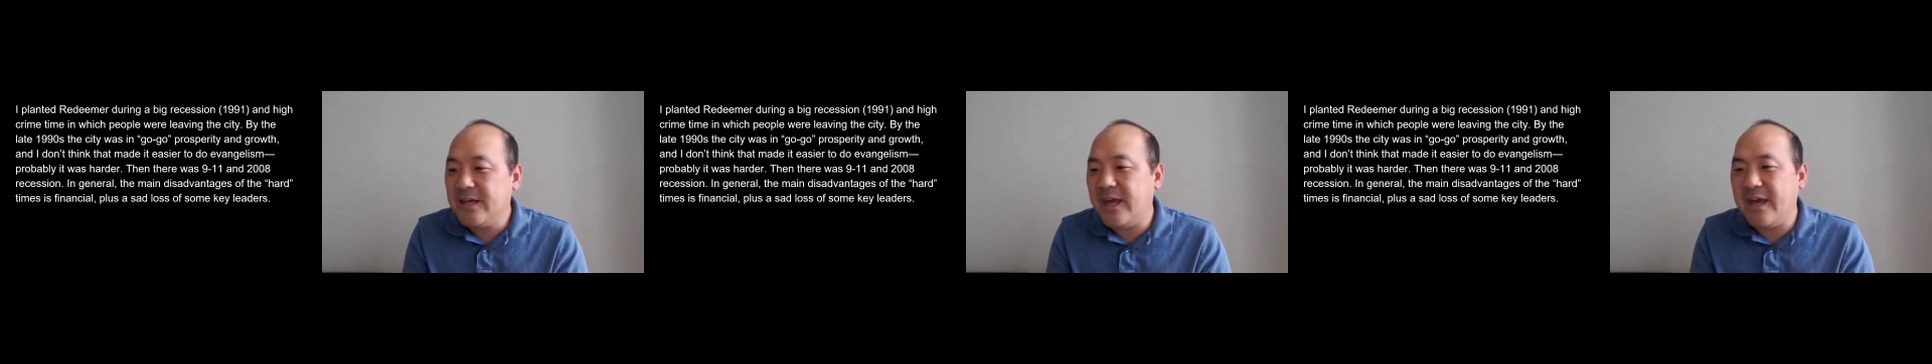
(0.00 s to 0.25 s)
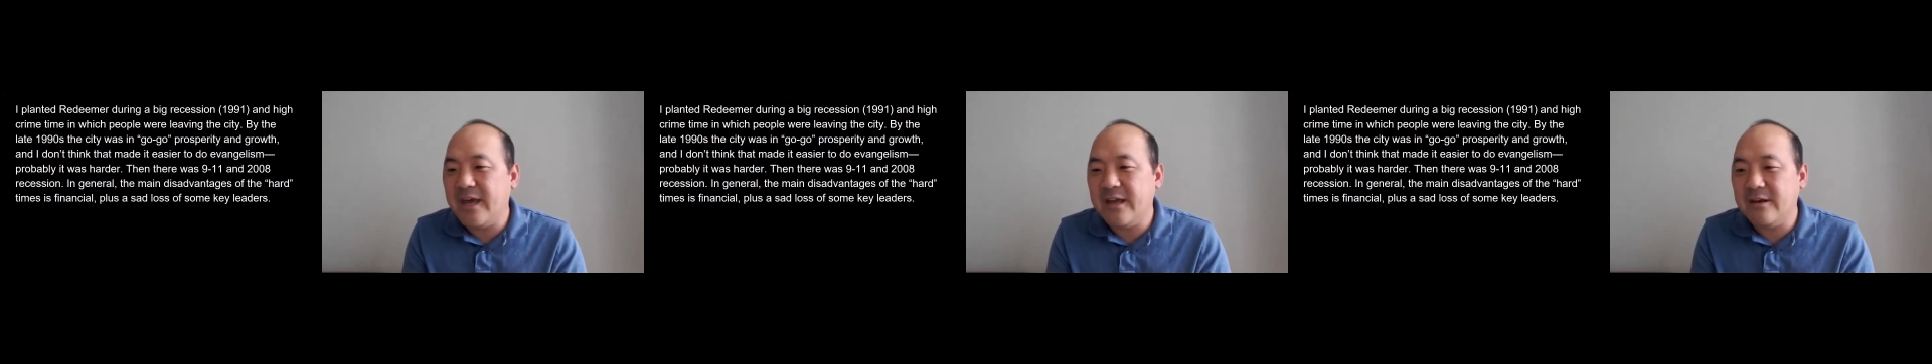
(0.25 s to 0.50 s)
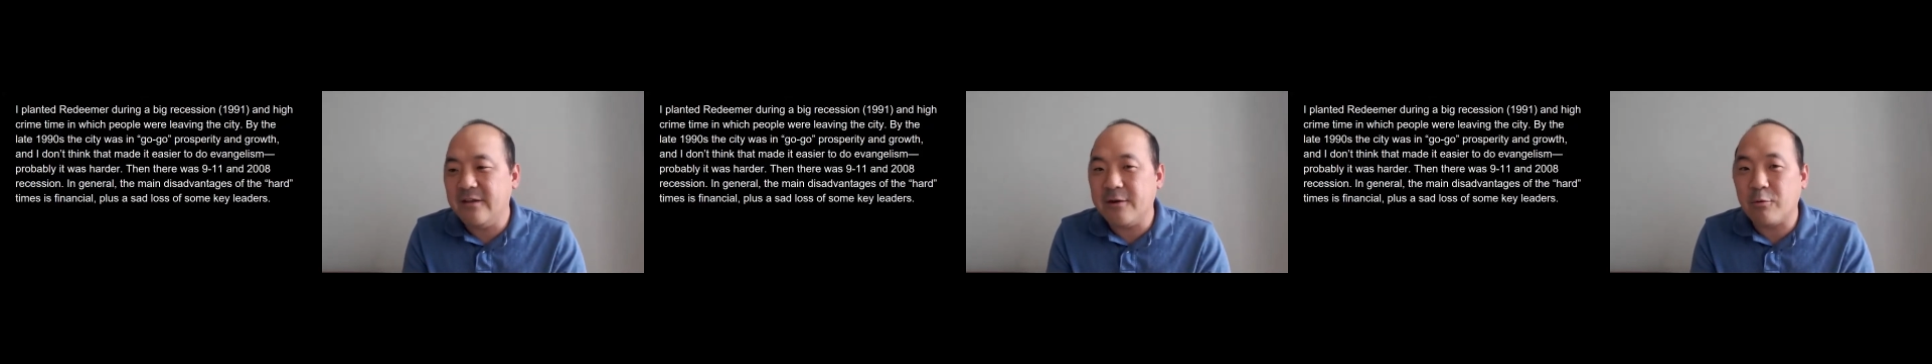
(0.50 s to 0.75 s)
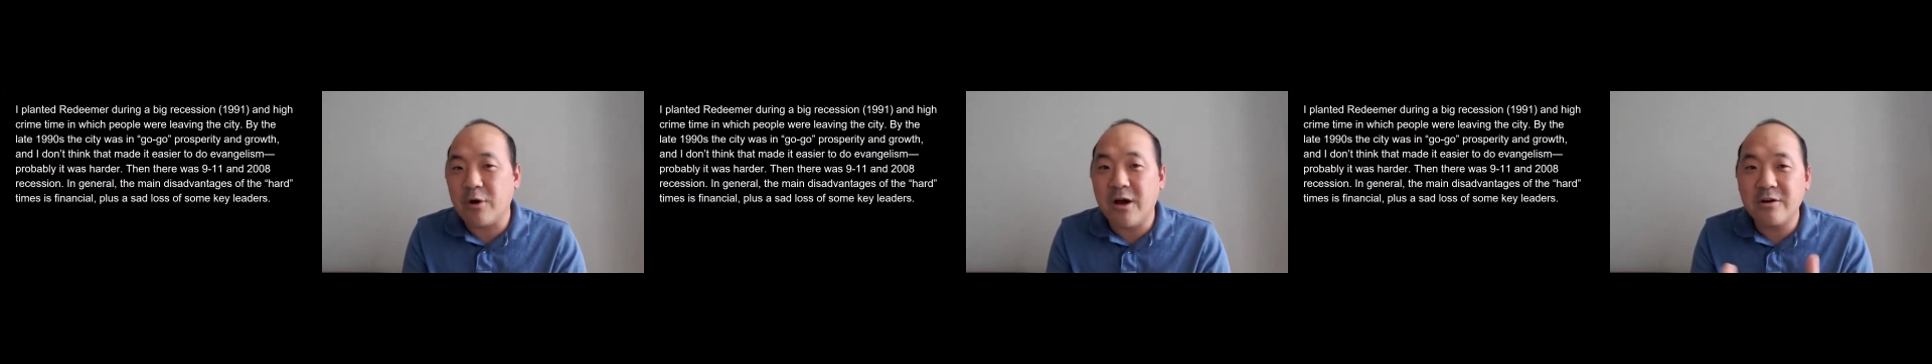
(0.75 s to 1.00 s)
and there
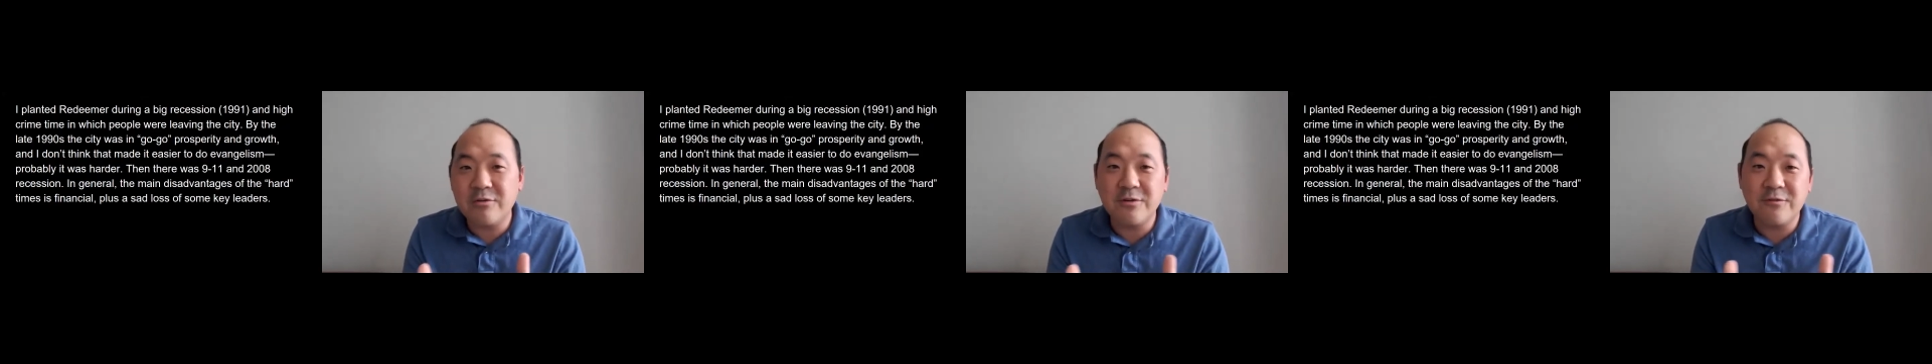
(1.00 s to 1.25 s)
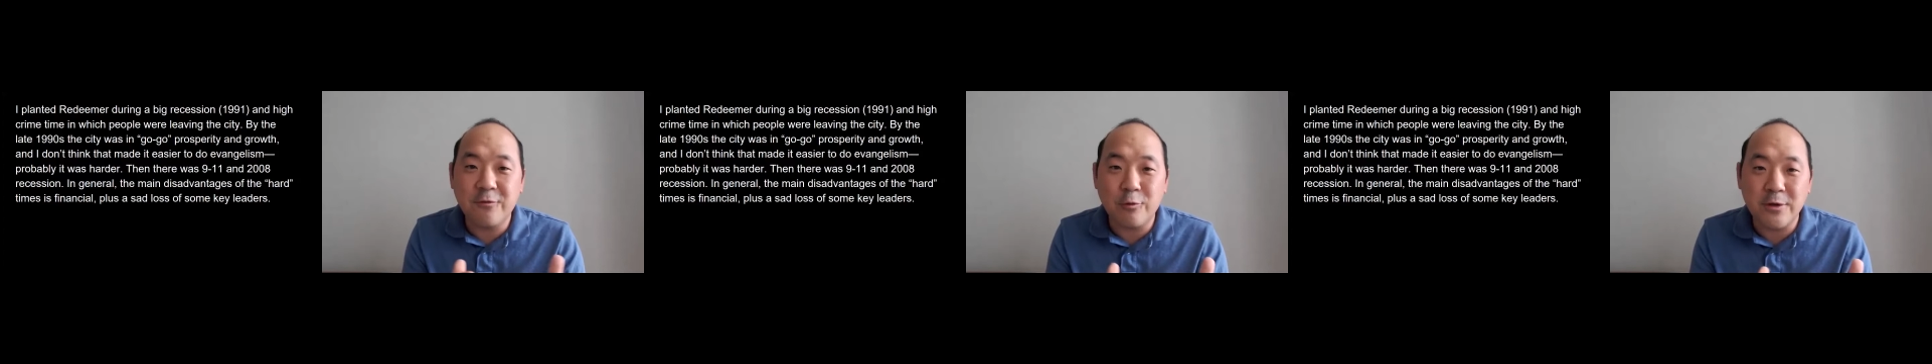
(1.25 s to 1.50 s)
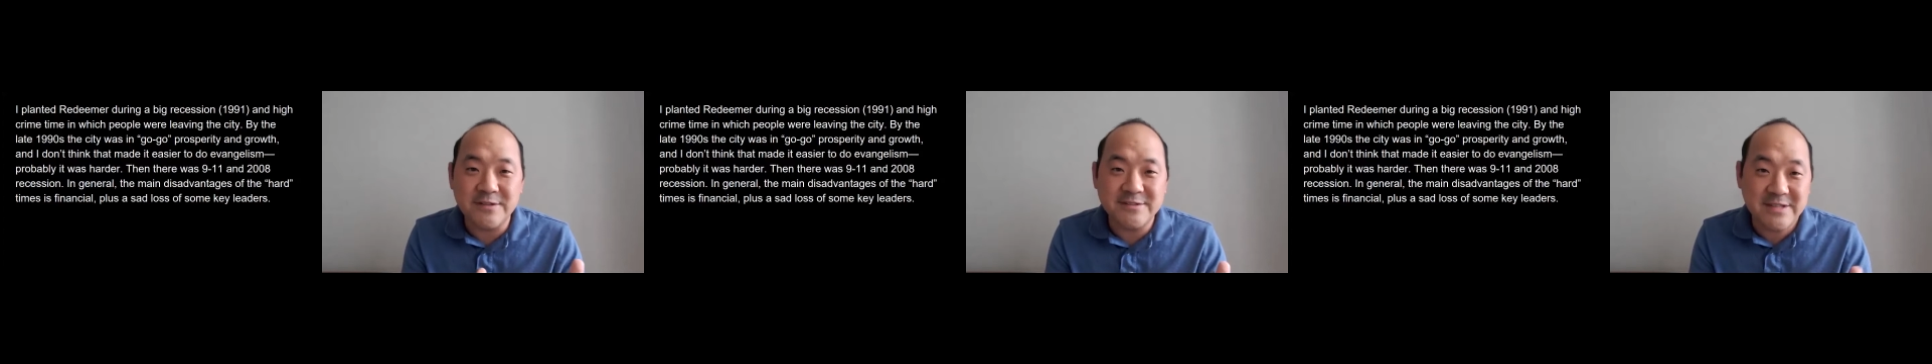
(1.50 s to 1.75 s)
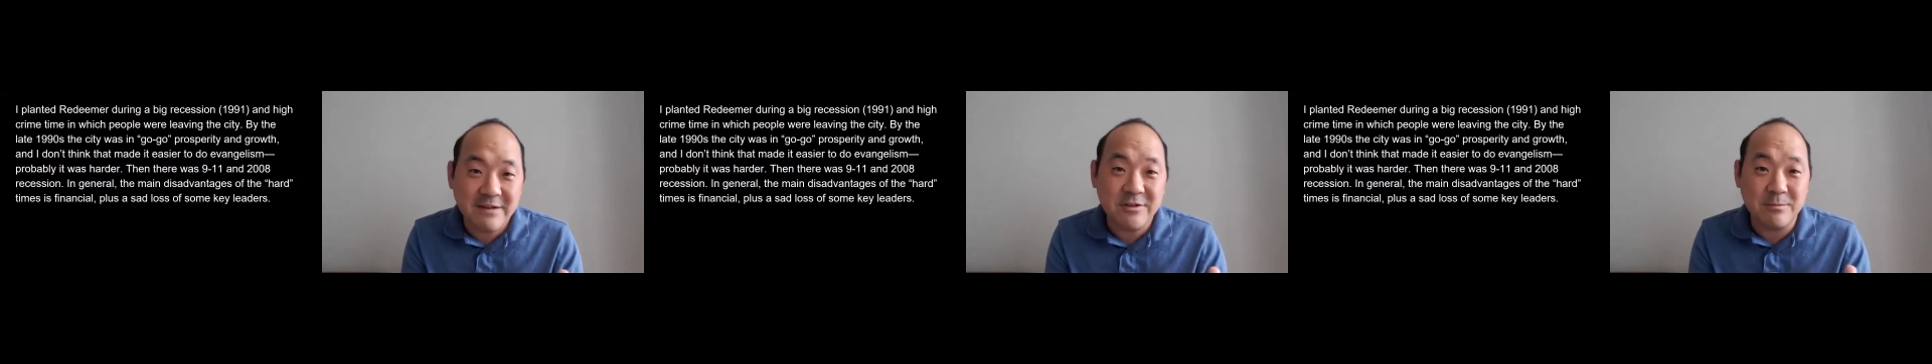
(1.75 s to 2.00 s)
were
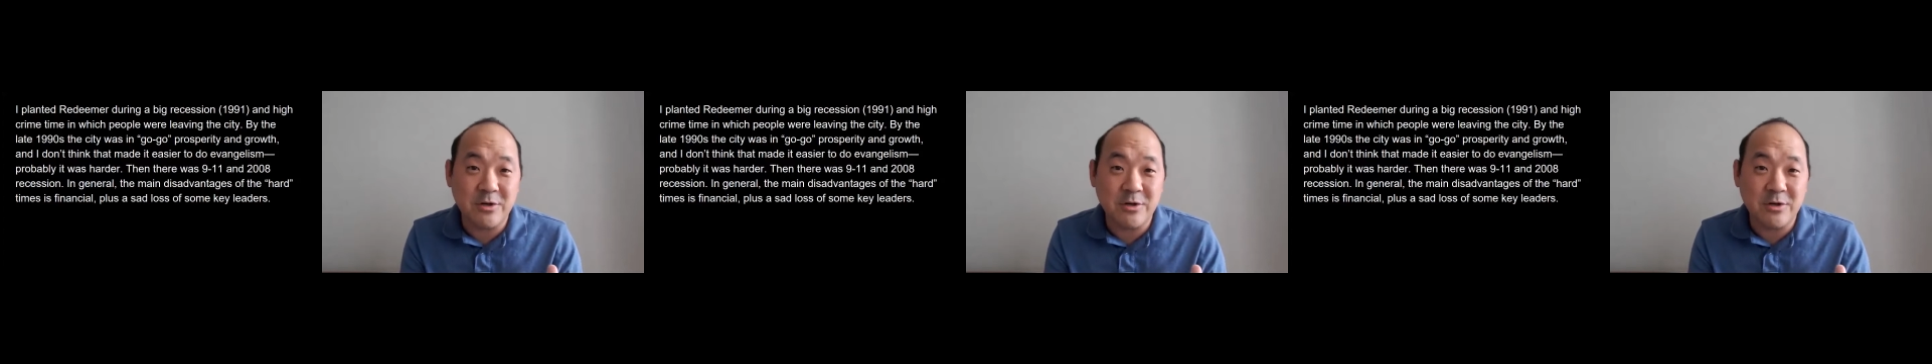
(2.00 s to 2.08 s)
147